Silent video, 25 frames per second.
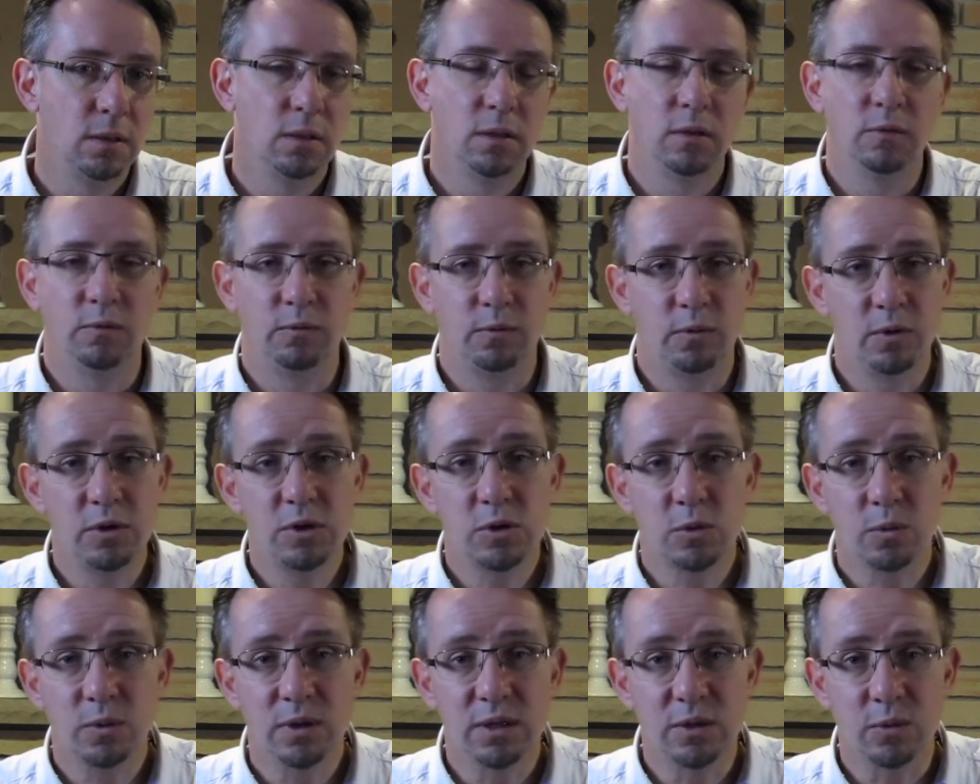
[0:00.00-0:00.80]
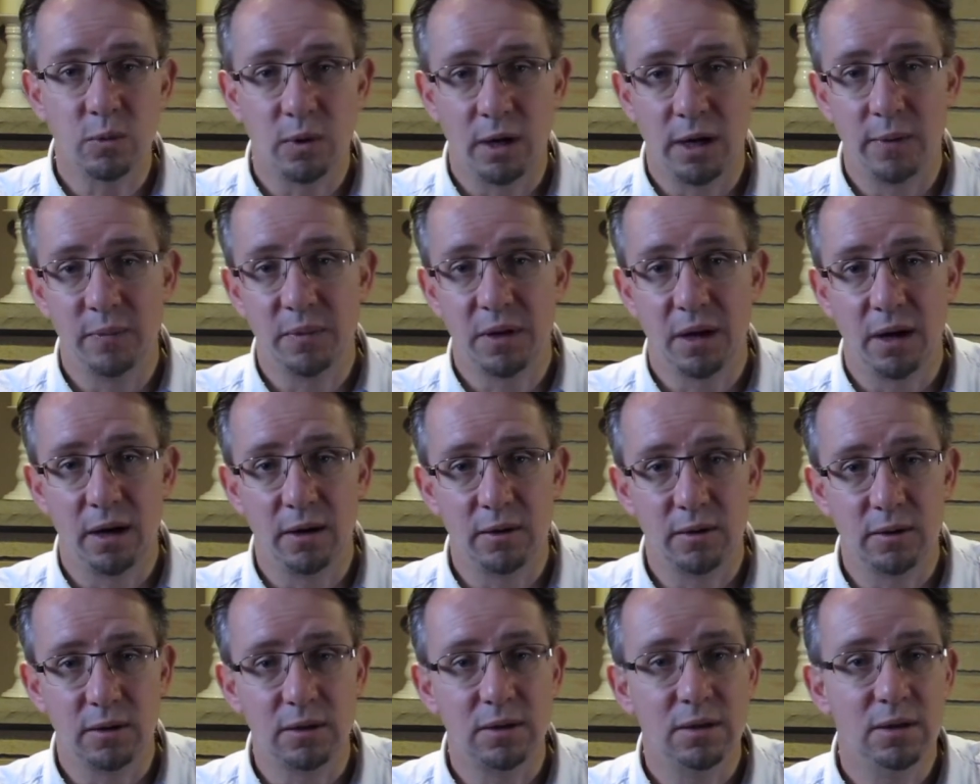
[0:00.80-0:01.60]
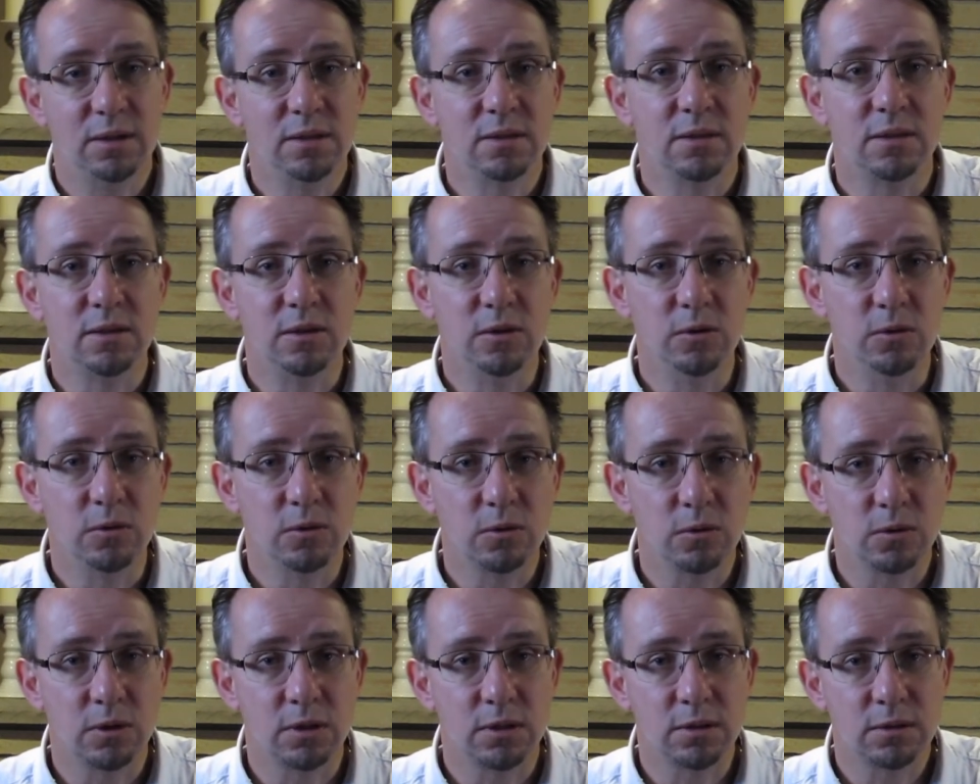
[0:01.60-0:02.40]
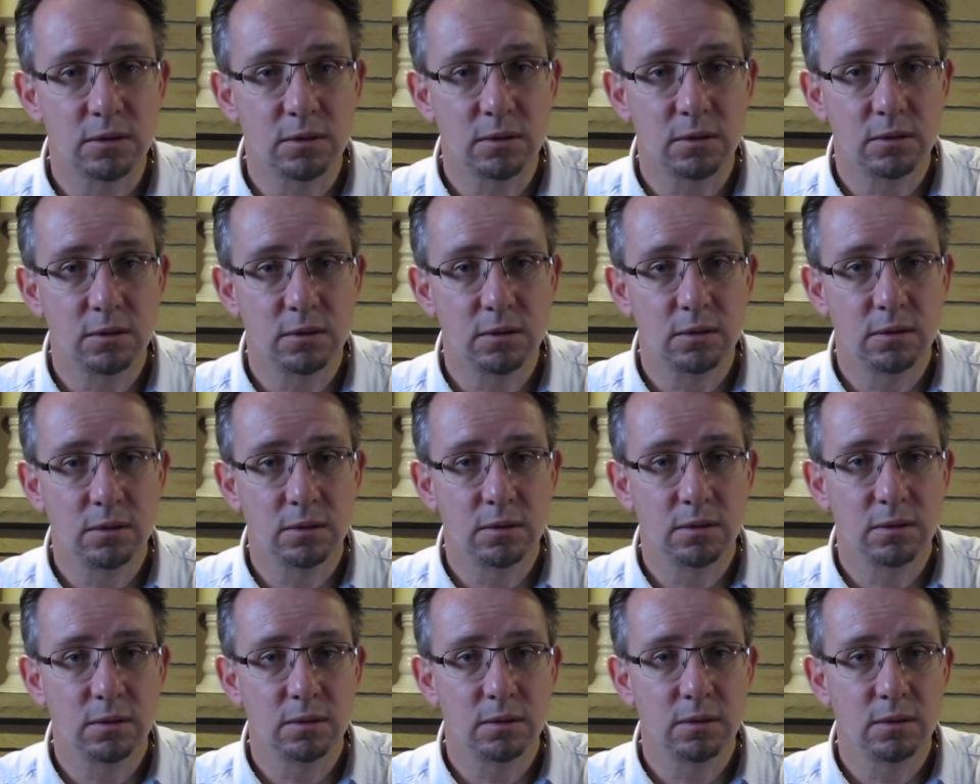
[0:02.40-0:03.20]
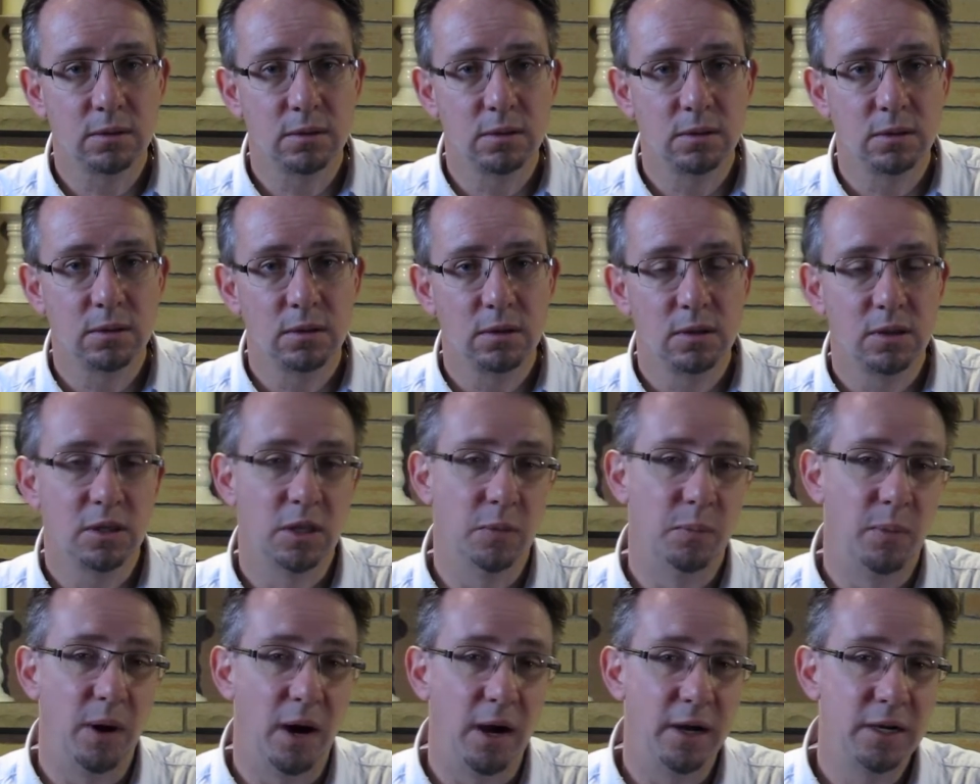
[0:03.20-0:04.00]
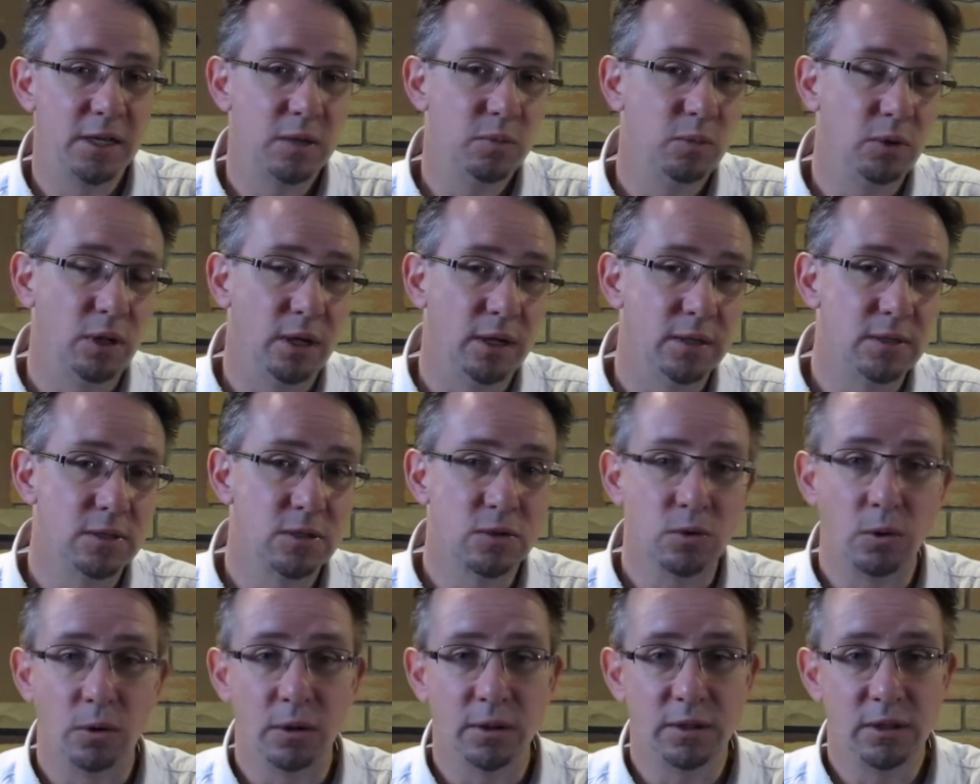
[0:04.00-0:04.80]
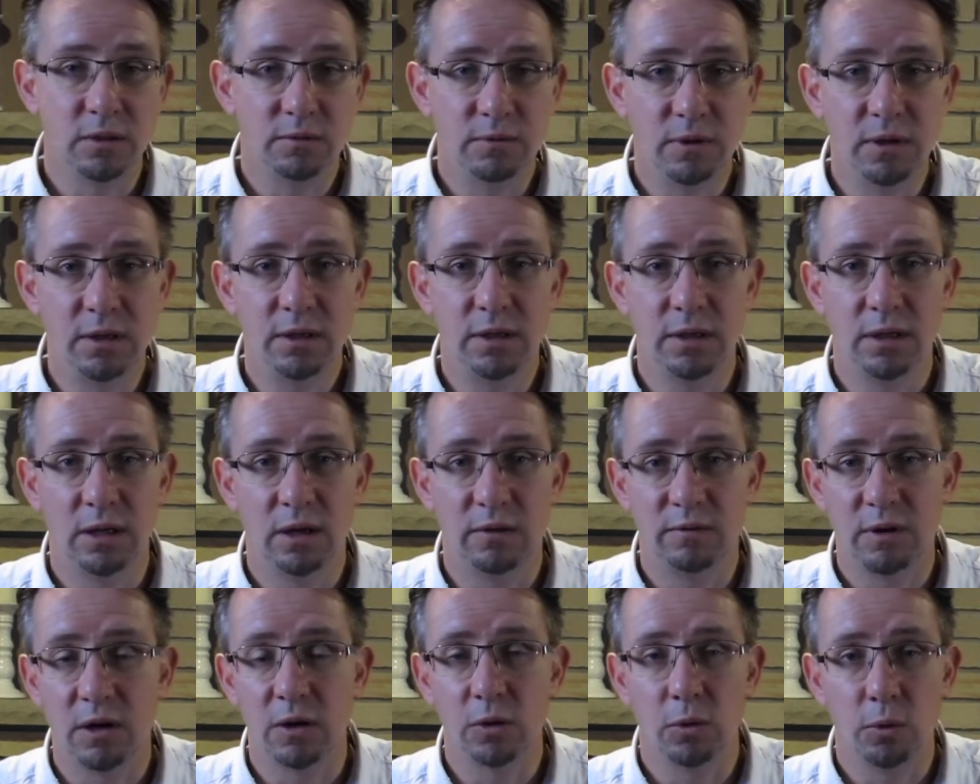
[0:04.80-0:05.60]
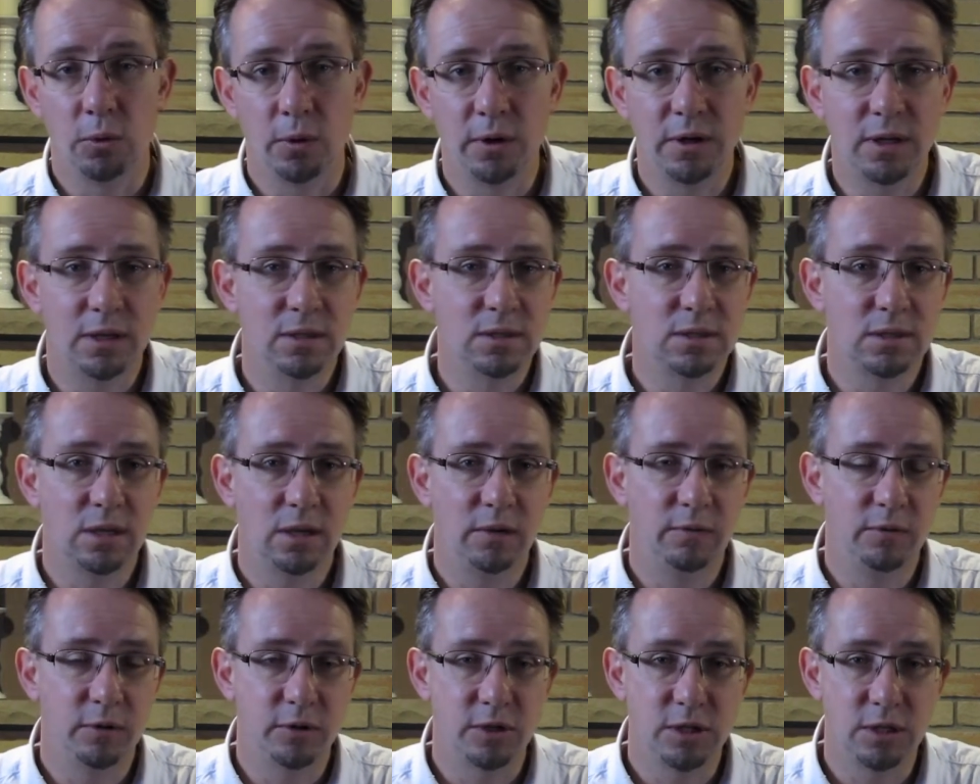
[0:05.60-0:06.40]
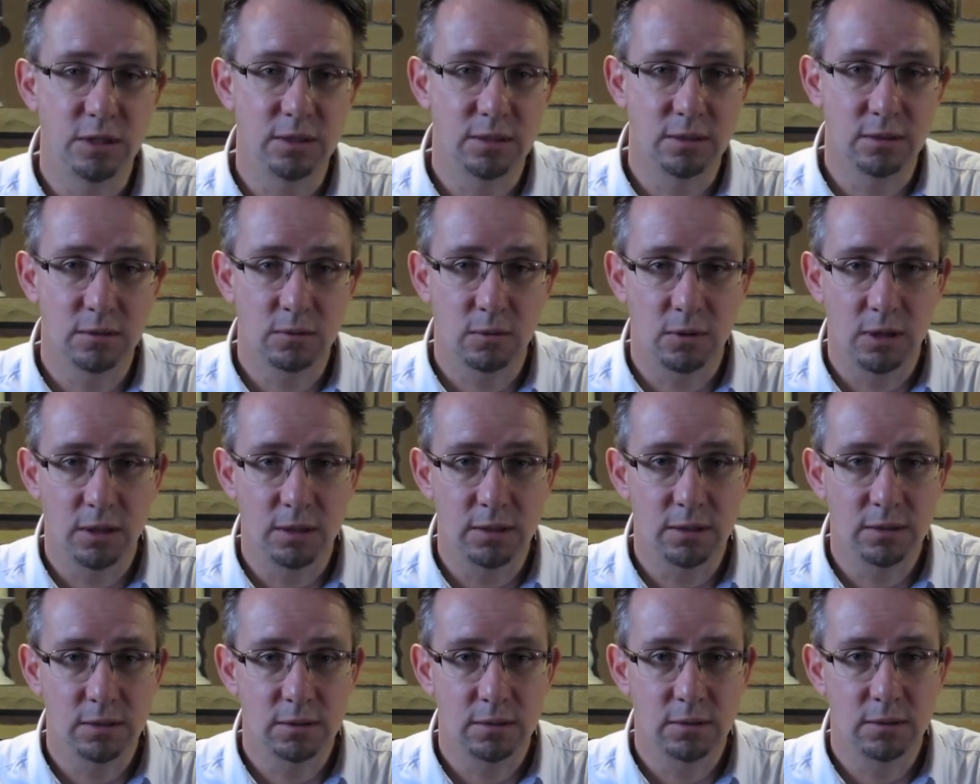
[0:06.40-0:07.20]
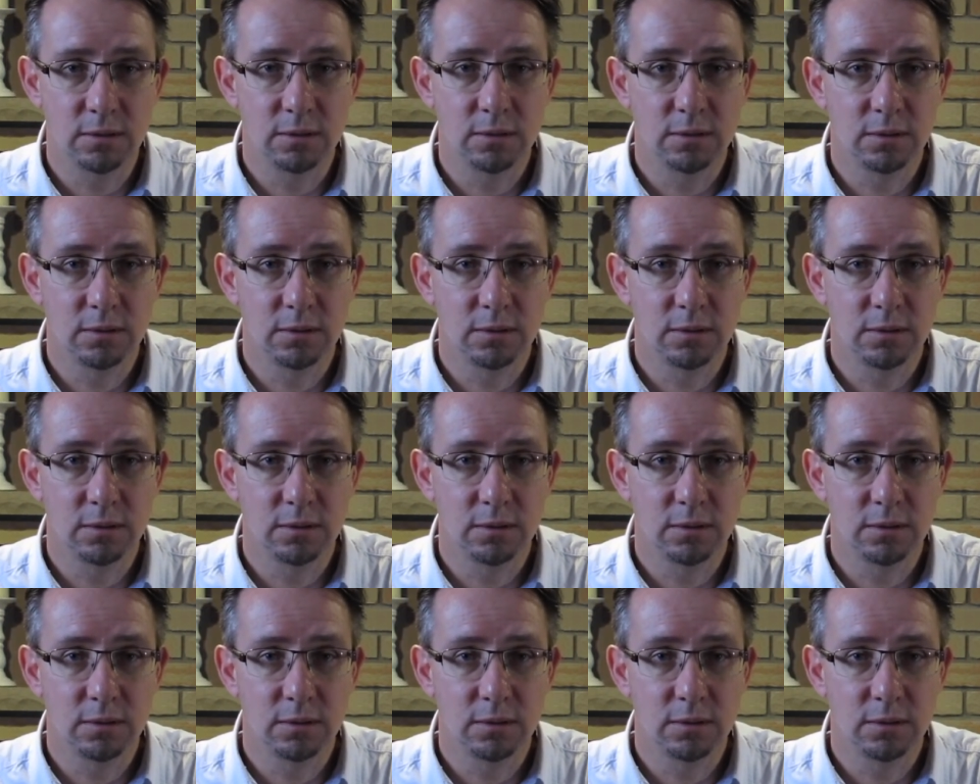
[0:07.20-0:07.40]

The first reason why I'm Catholic is the Eucharist, the body, blood, soul, and divinity of our Lord and Savior Jesus Christ.